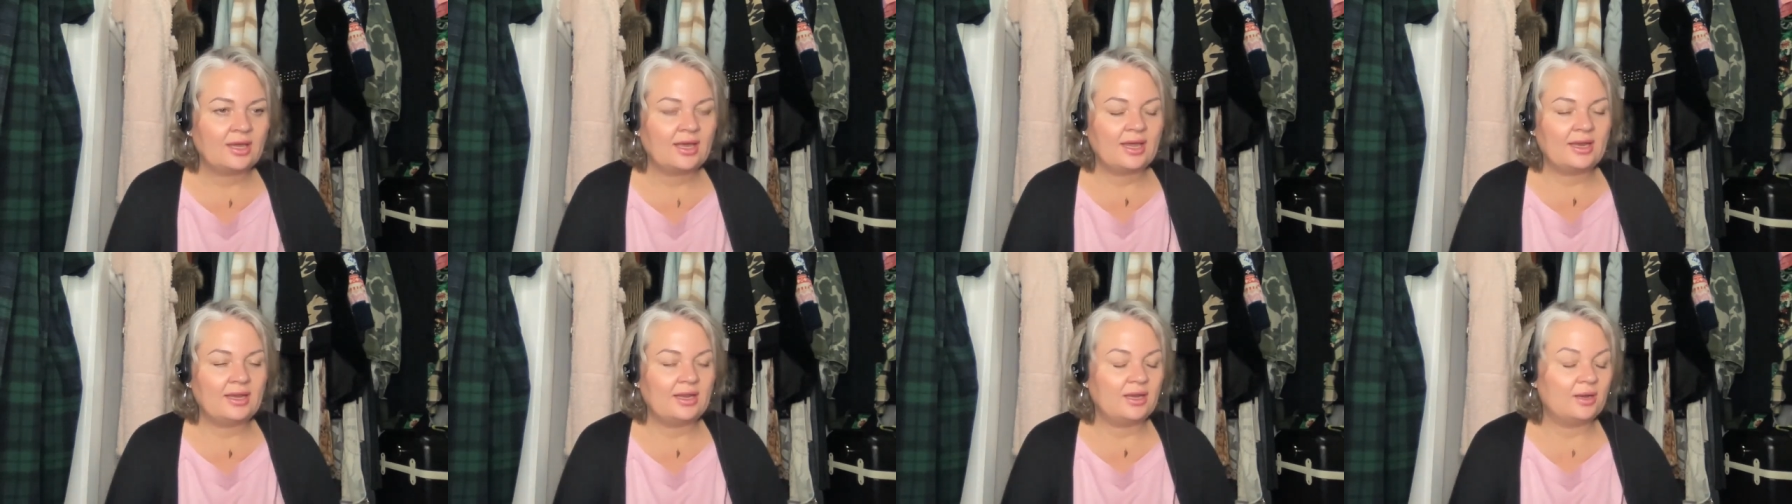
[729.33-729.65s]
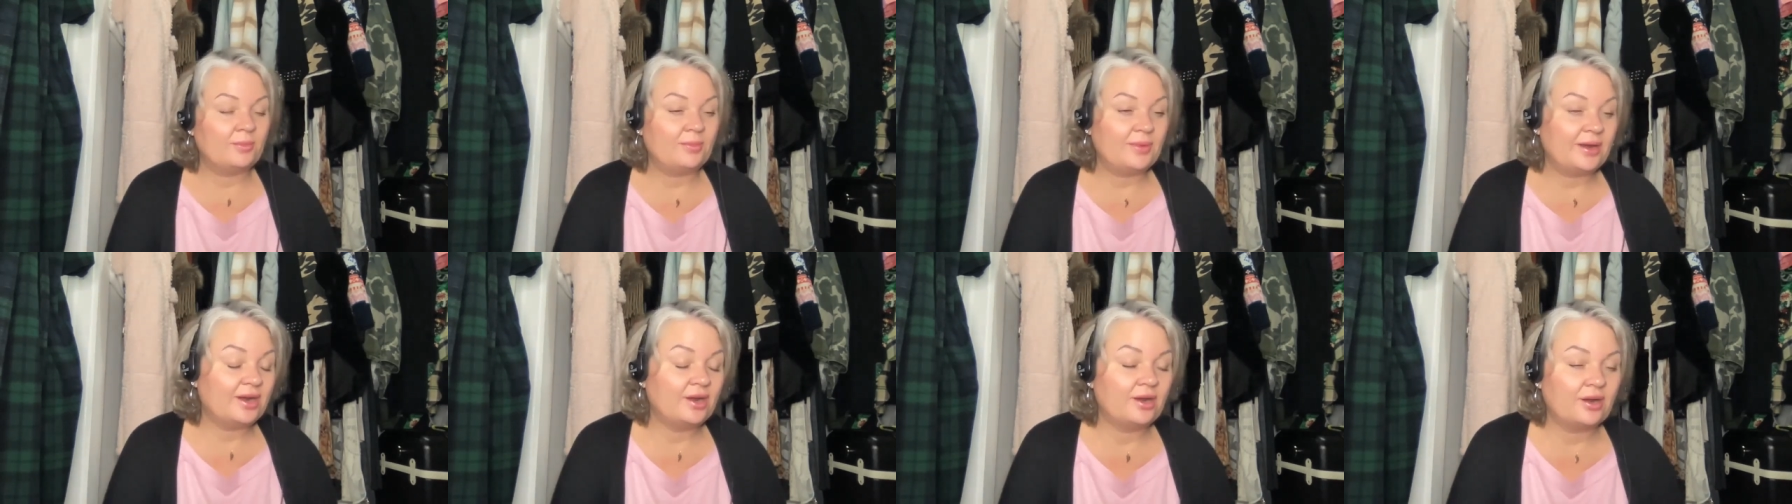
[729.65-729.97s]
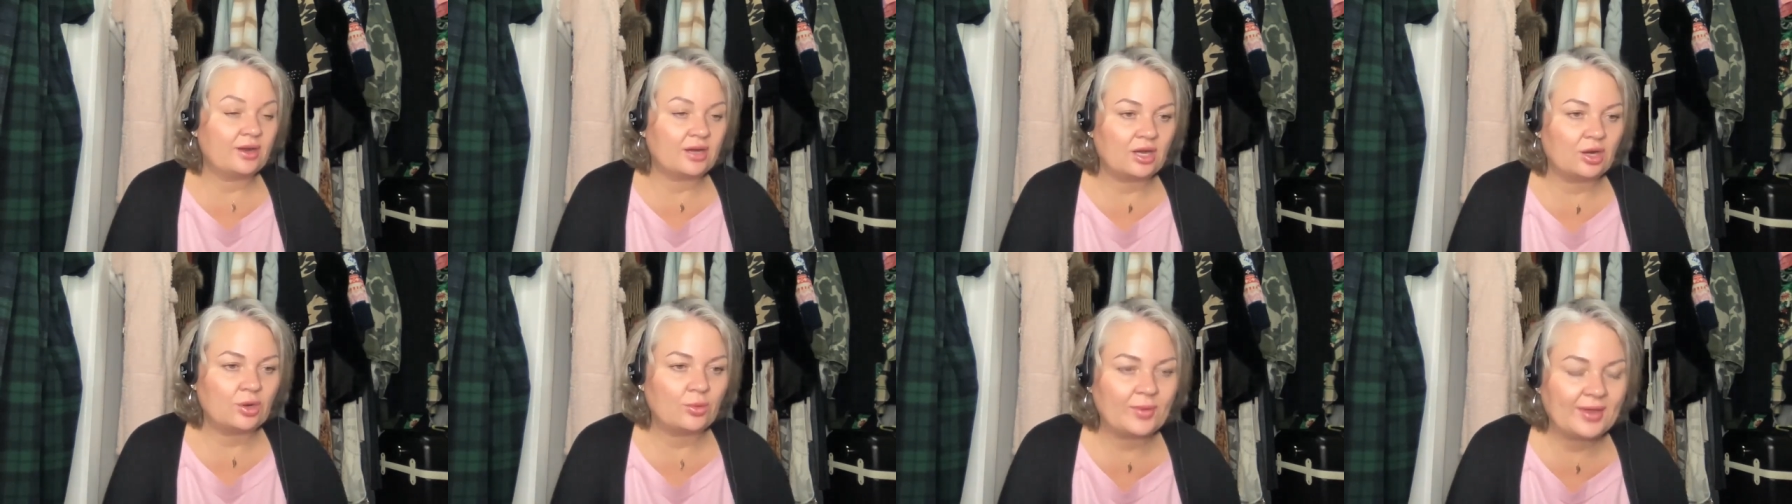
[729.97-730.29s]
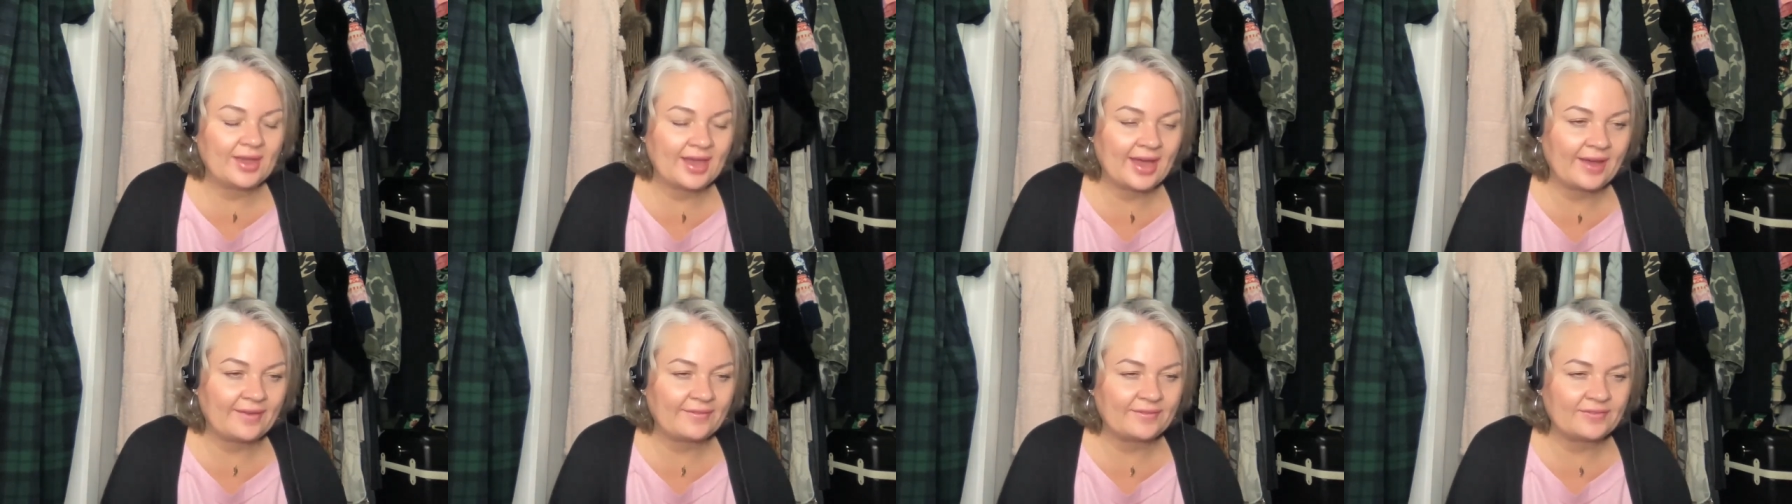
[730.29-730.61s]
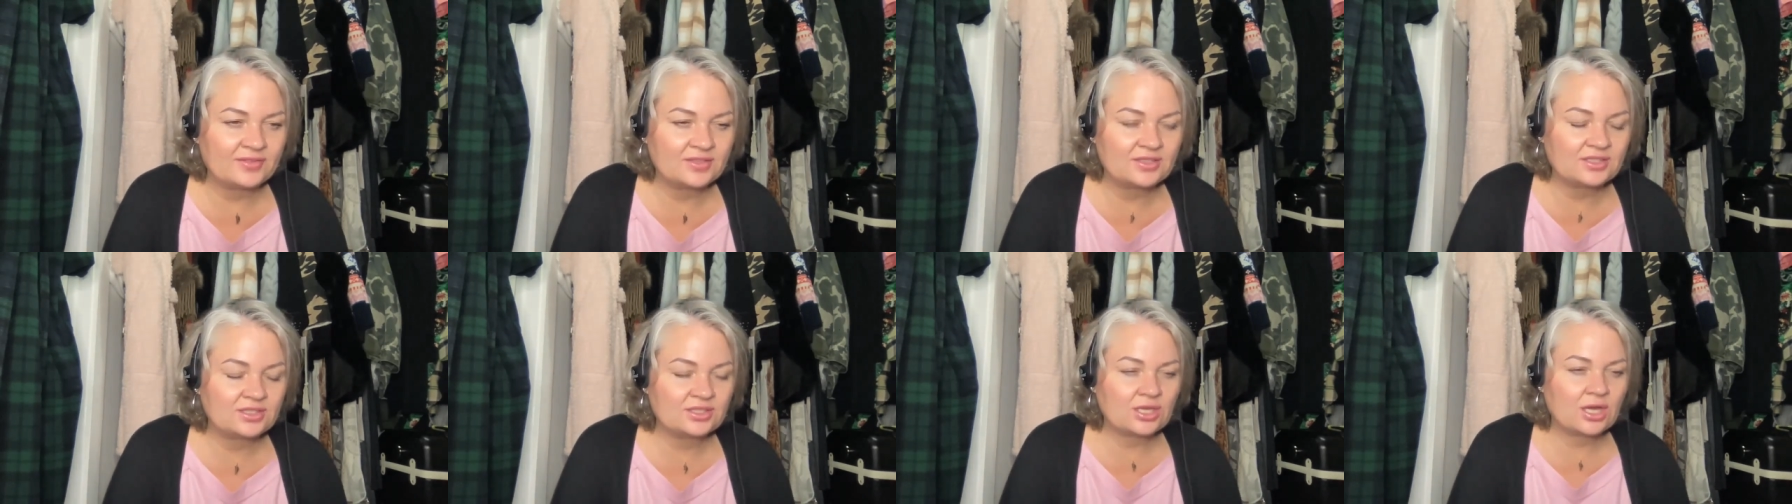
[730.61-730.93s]
And in America, we have
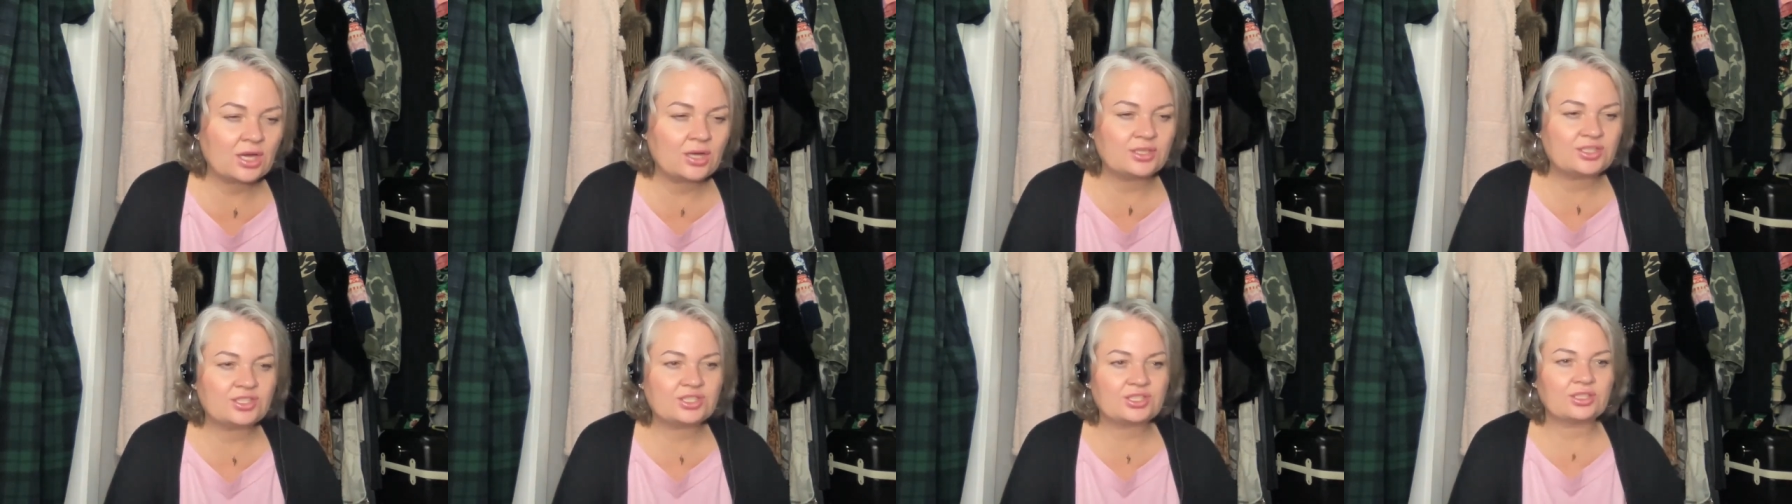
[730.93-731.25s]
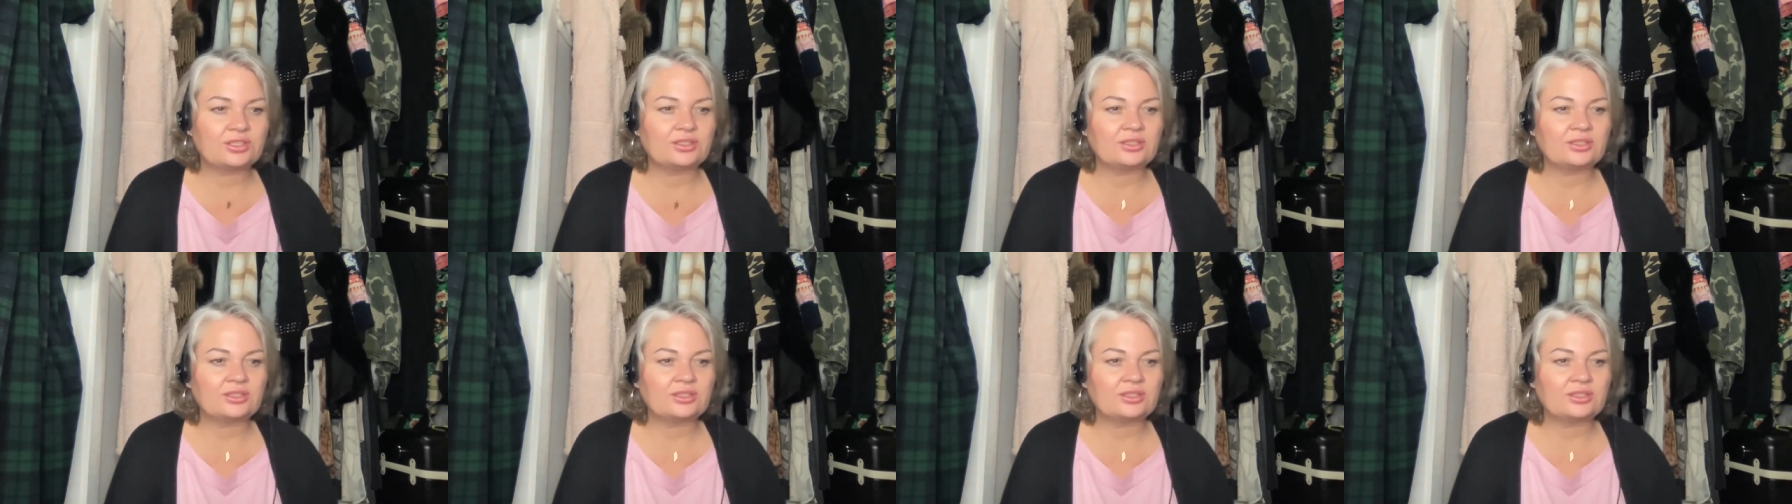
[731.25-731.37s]
such